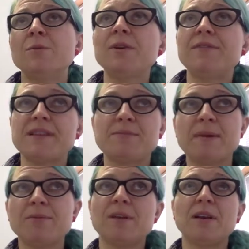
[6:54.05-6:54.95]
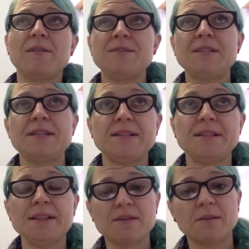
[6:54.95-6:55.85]
all of these people that love
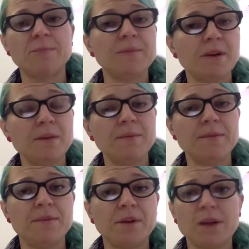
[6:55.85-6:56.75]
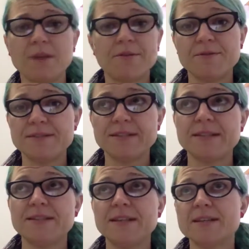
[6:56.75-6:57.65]
statistics, I'm not a lover of
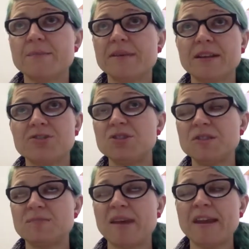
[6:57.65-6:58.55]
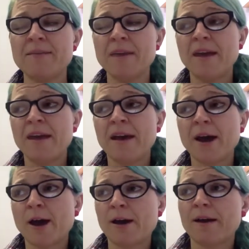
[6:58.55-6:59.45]
statistics, but that's just me.
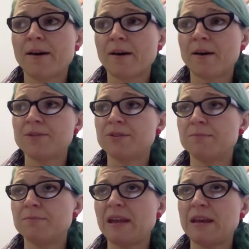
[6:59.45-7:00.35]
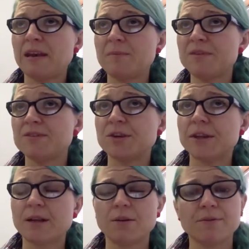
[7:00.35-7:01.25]
Me and numbers
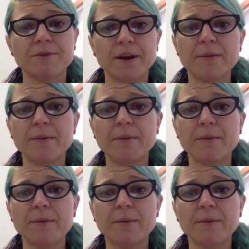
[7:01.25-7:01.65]
don't get along very